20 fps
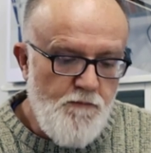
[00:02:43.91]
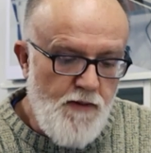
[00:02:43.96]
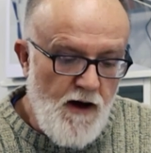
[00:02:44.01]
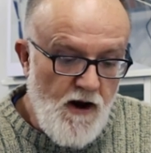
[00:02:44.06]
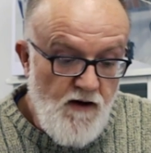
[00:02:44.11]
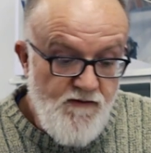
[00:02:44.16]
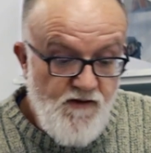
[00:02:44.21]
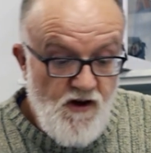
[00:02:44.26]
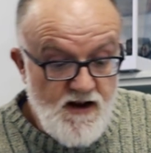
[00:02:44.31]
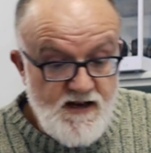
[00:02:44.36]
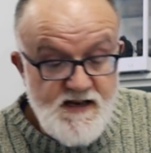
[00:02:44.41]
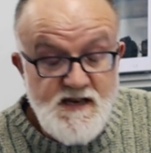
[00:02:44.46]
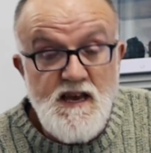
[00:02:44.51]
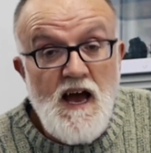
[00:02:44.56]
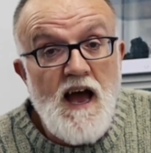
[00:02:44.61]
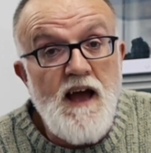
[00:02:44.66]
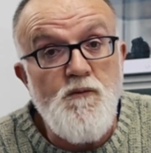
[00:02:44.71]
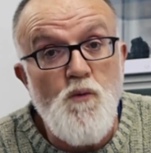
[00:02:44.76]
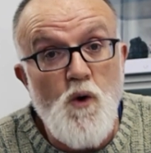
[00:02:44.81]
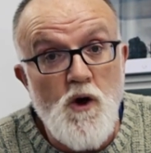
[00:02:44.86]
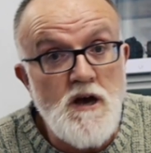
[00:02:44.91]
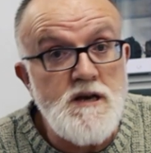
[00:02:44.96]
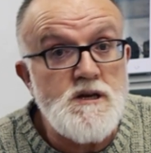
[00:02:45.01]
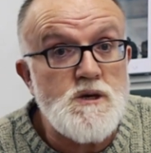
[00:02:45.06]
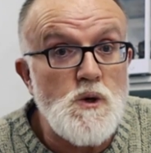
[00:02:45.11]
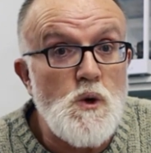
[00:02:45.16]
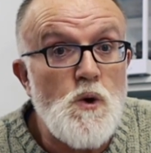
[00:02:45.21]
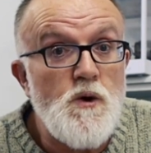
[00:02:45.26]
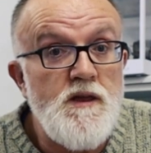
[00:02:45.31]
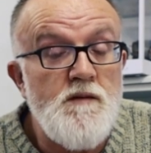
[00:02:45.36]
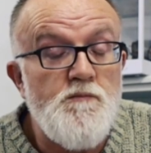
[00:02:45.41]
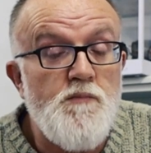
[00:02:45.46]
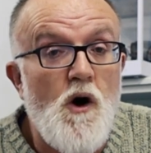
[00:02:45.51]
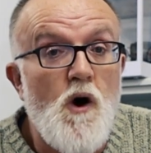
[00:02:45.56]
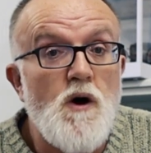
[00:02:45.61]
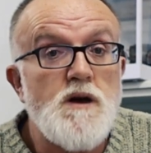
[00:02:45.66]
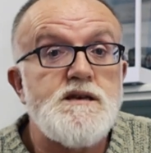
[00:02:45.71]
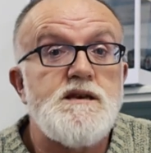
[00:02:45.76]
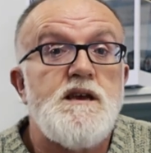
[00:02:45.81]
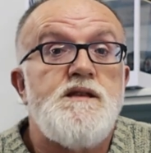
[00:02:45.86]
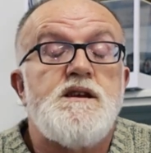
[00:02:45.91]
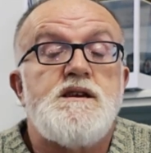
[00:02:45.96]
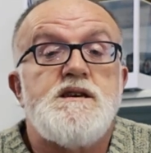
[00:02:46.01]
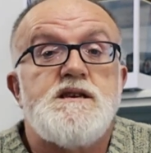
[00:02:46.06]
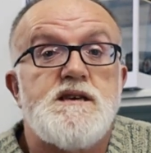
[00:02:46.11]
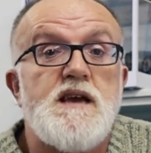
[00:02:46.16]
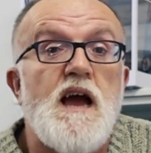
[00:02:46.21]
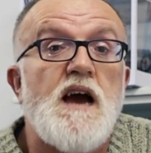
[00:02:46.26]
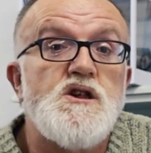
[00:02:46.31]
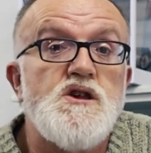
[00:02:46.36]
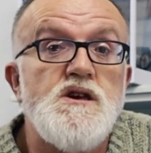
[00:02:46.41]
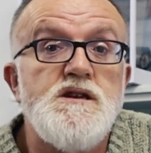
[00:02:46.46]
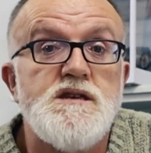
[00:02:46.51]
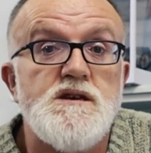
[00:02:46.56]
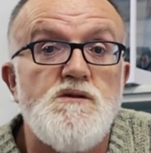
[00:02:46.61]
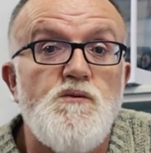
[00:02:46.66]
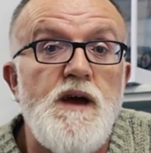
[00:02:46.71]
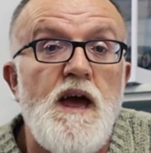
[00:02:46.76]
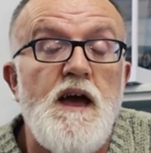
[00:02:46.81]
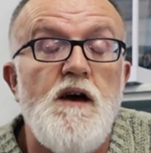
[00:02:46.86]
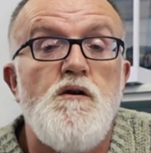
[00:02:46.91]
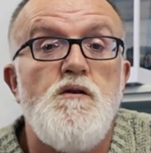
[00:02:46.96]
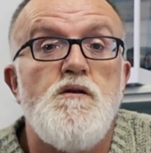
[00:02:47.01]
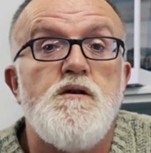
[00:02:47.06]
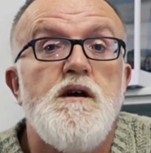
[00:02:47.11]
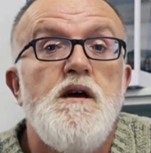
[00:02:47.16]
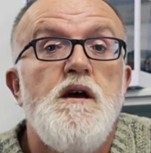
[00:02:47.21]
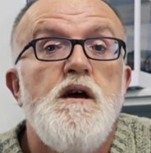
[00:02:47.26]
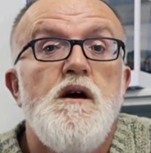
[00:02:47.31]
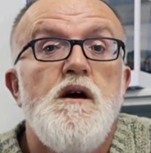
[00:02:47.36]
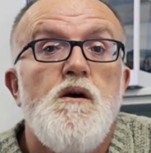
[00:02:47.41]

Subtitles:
but I've got to say, what I saw in the box and the discussions that we held